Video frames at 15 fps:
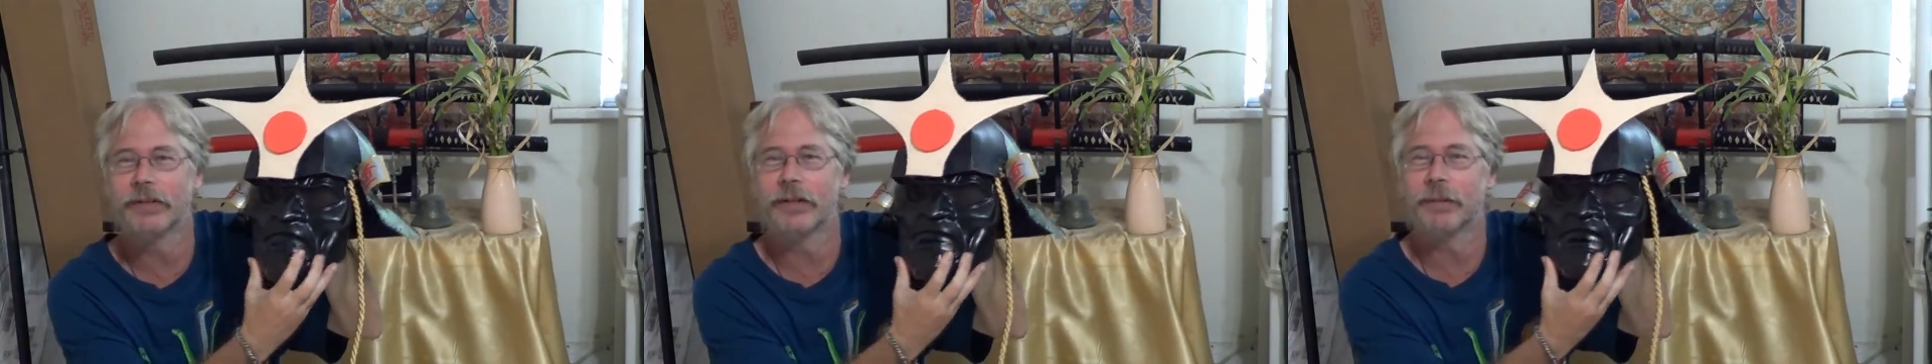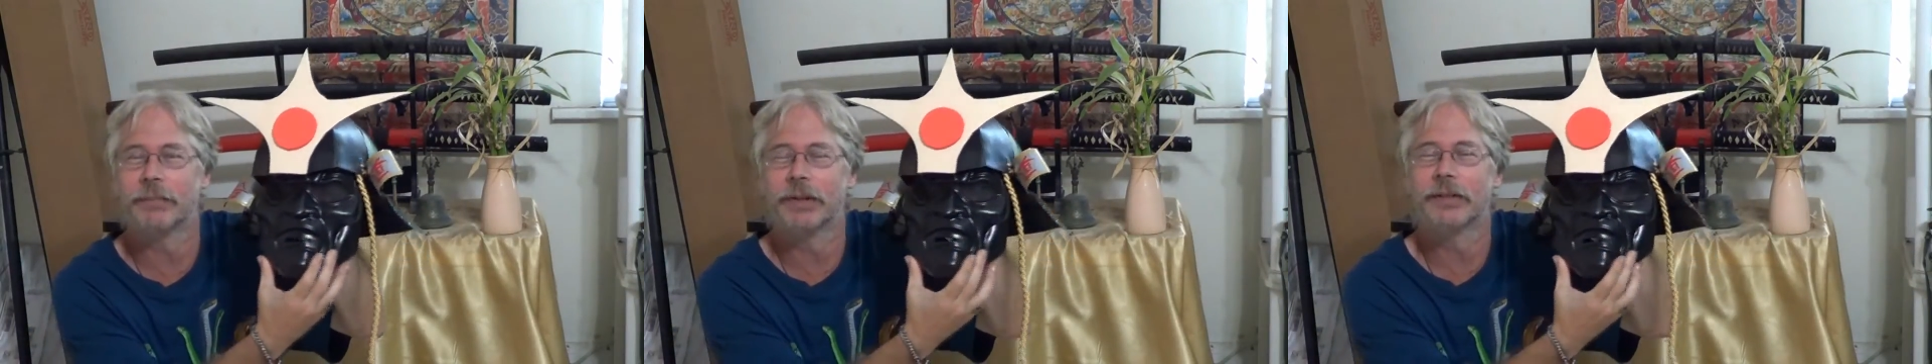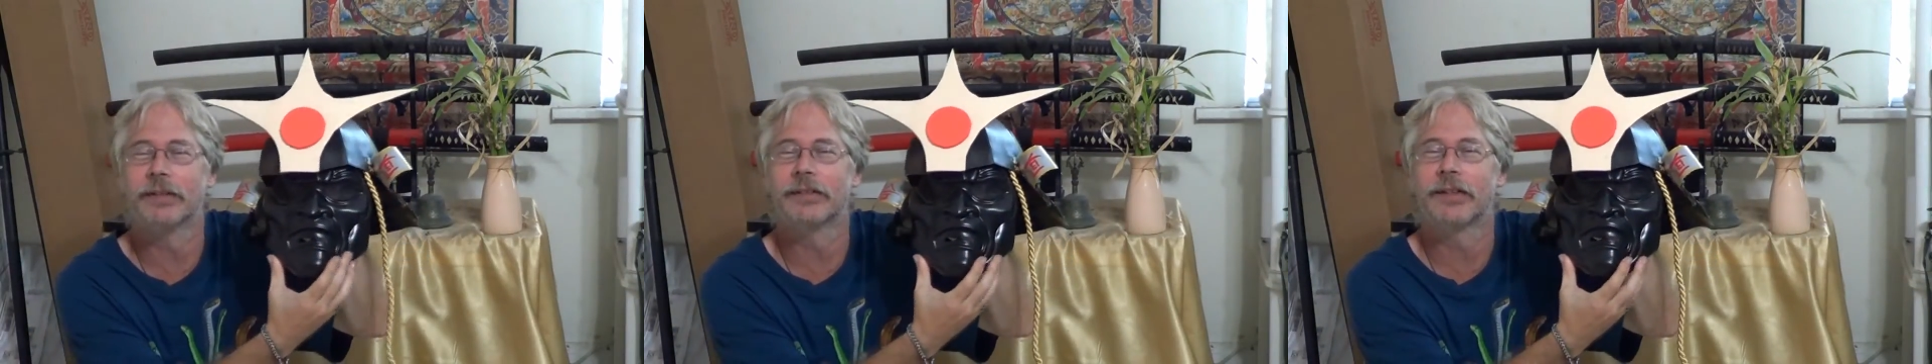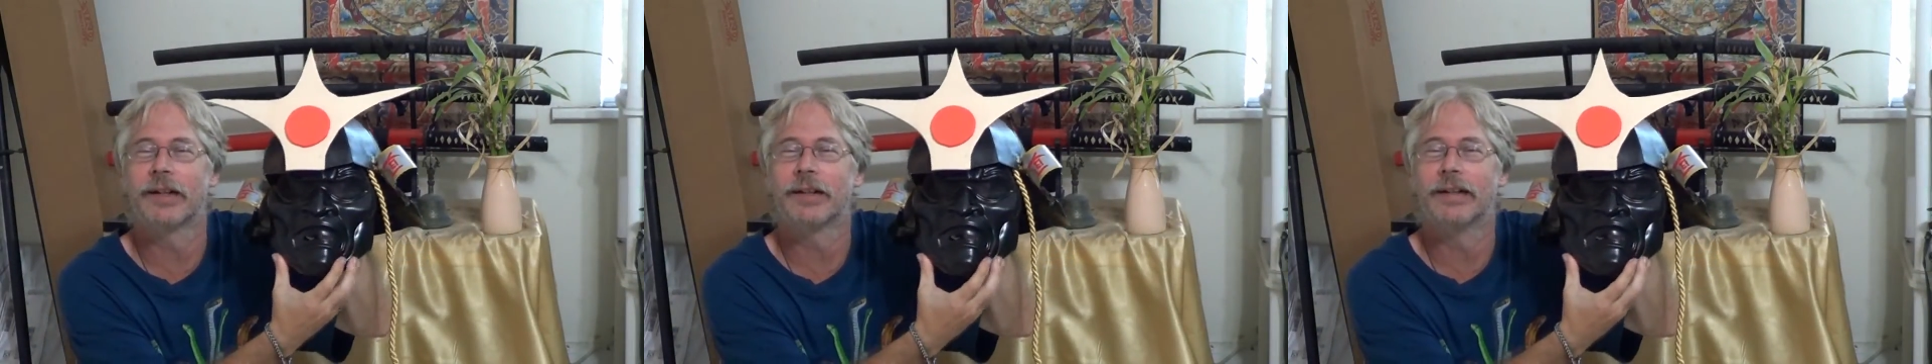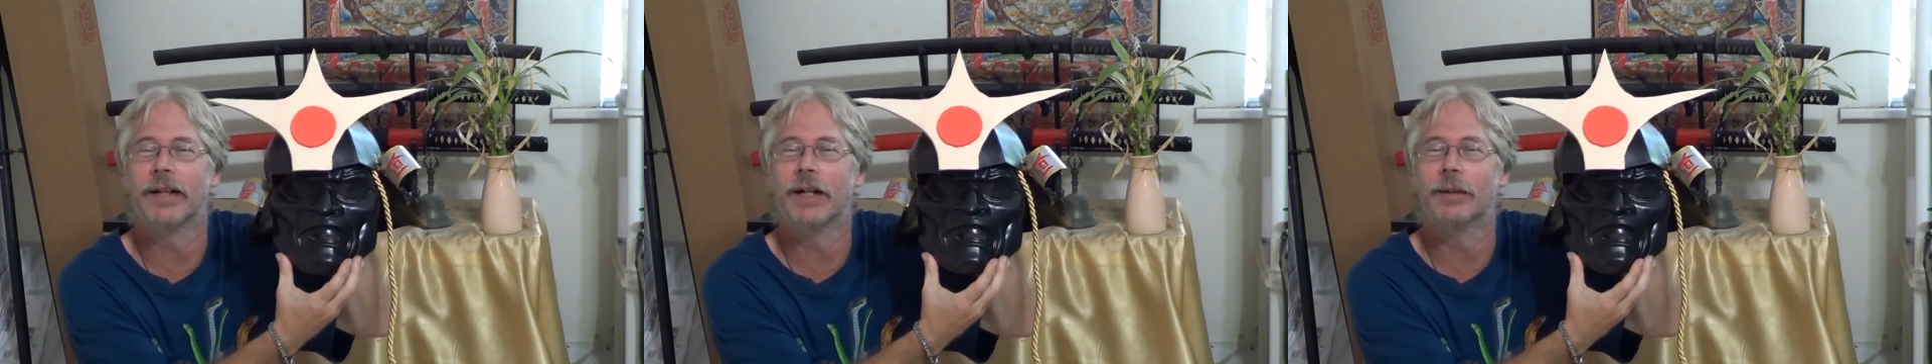up
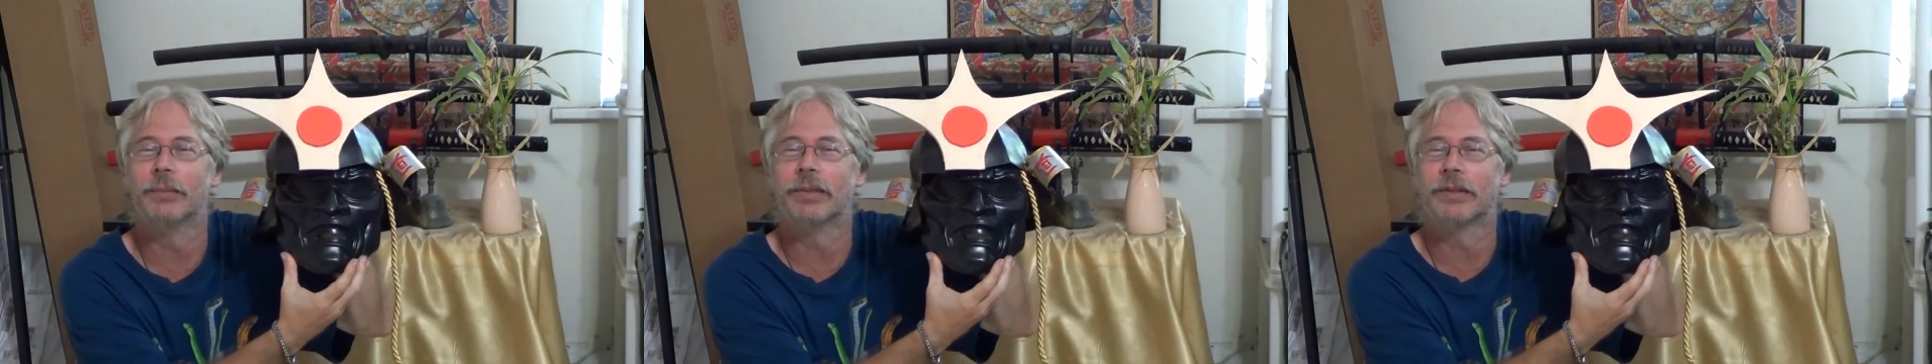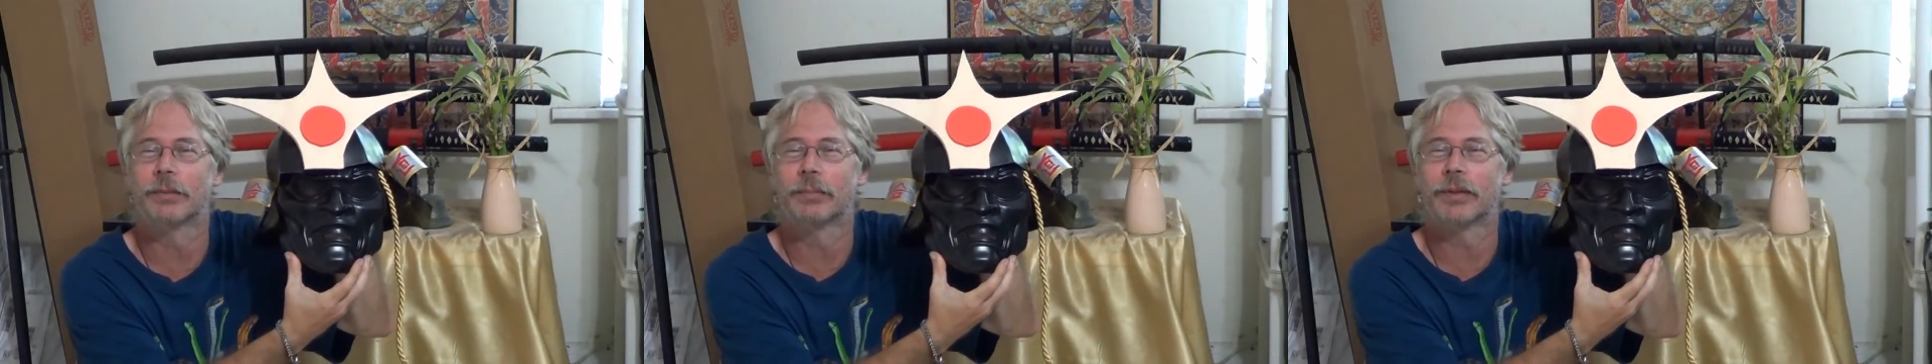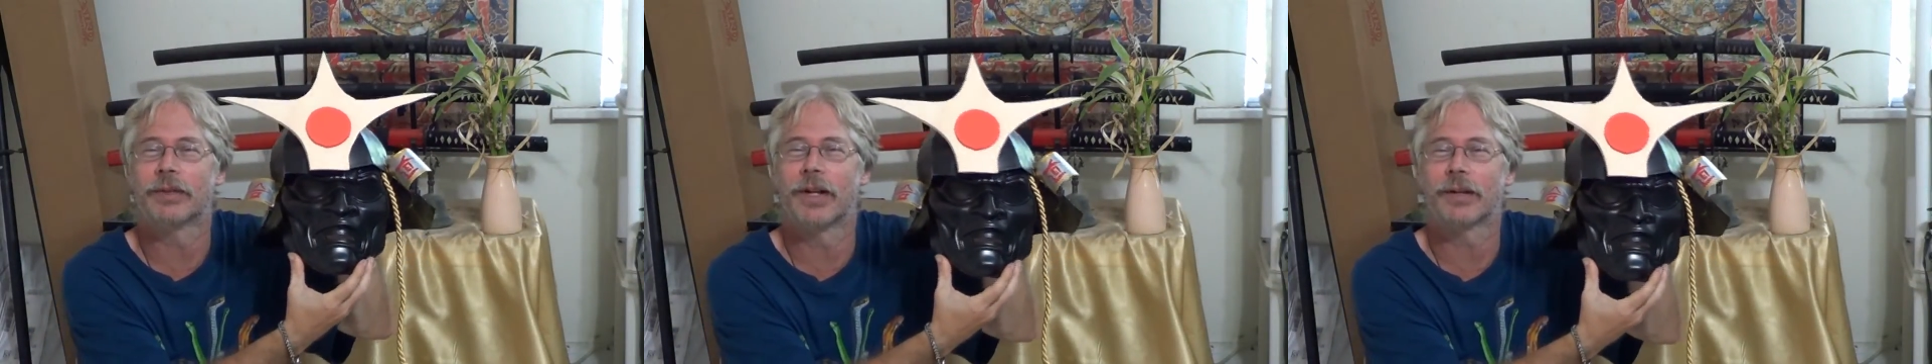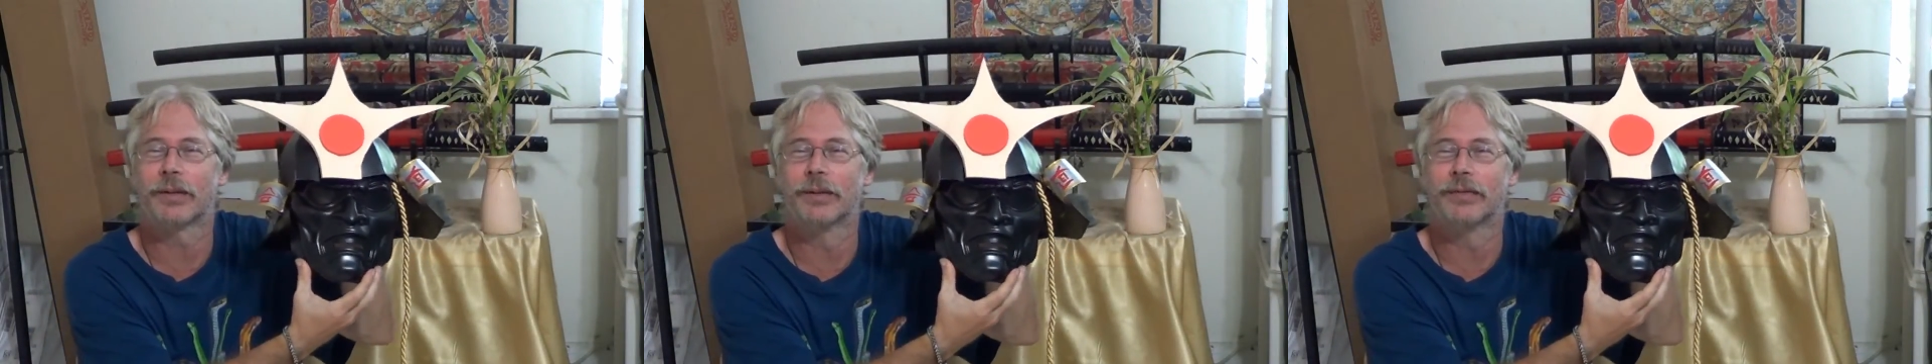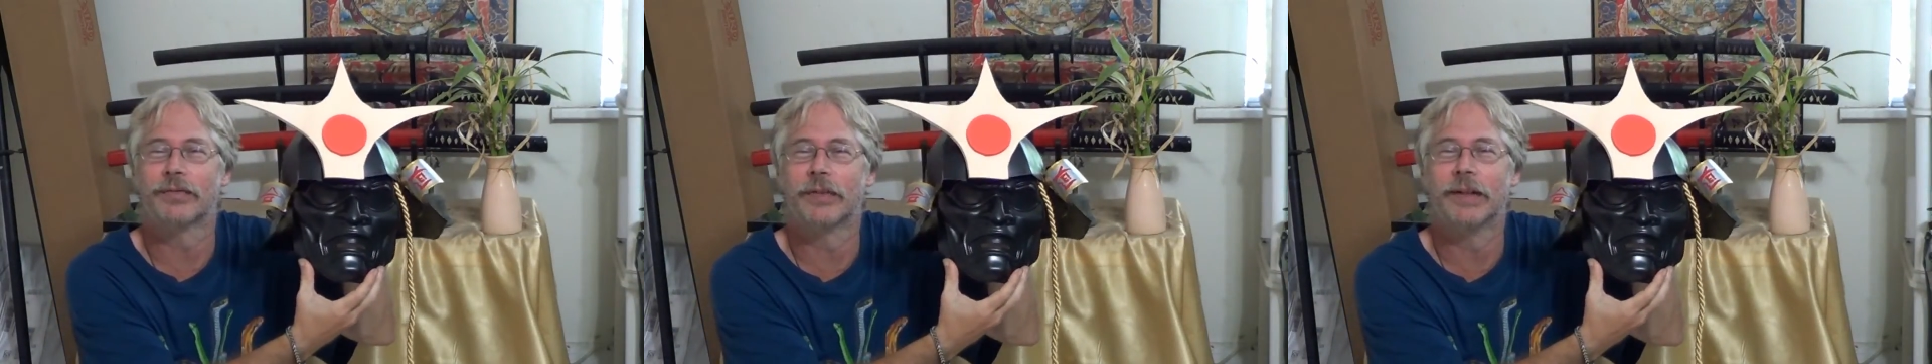inside the helmet to protect
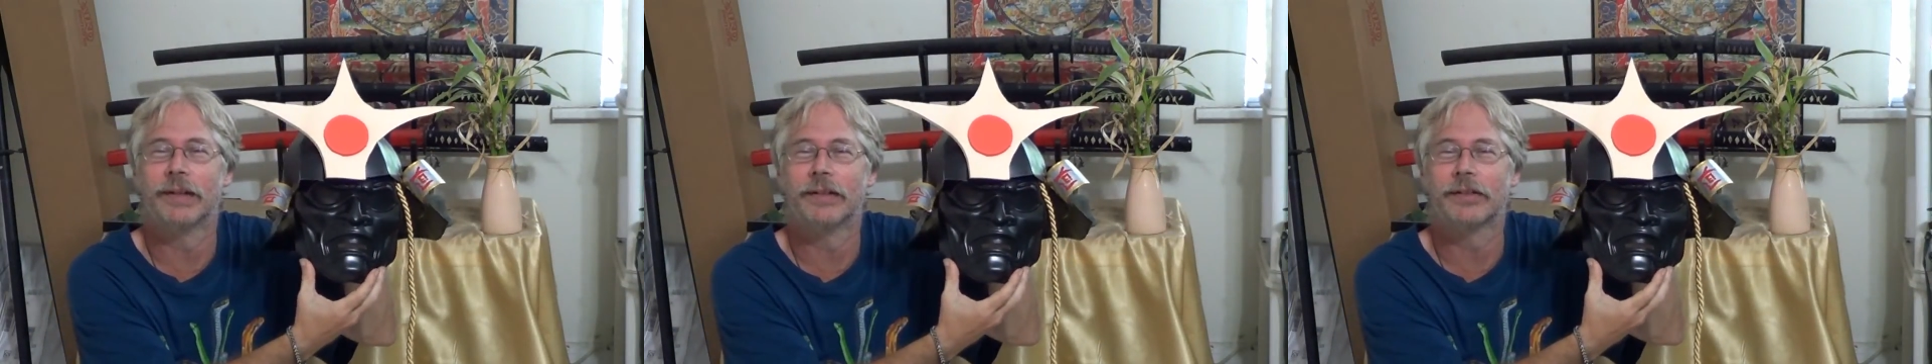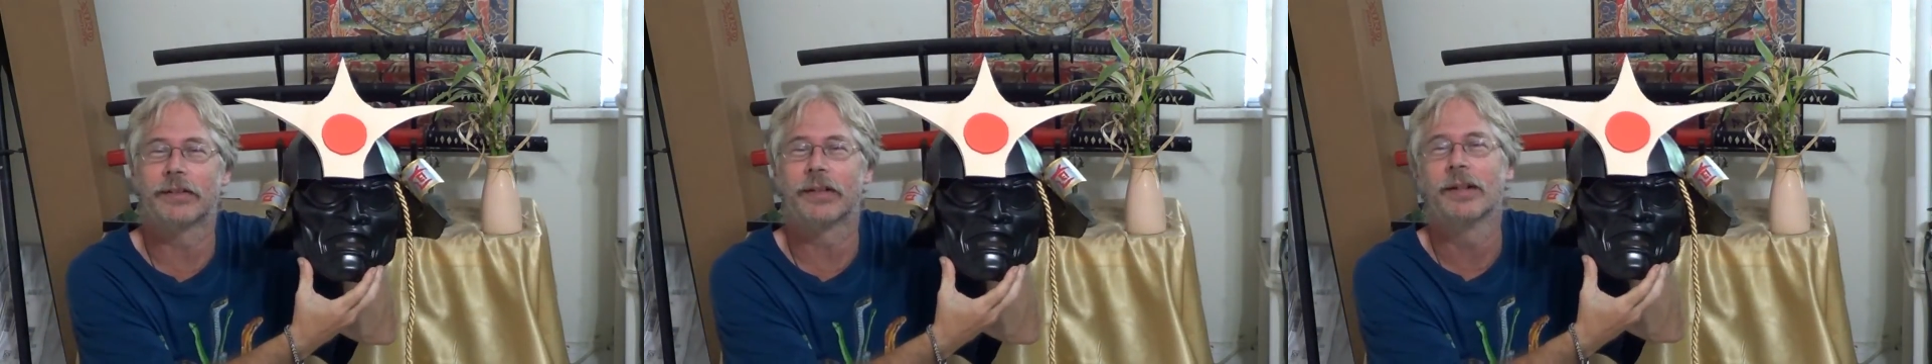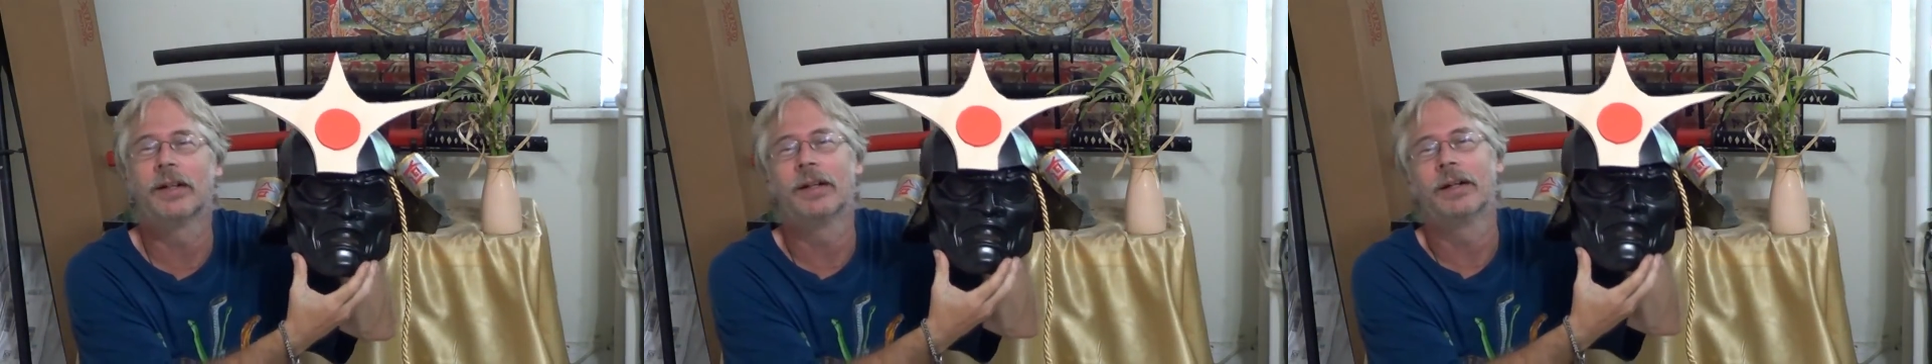their face.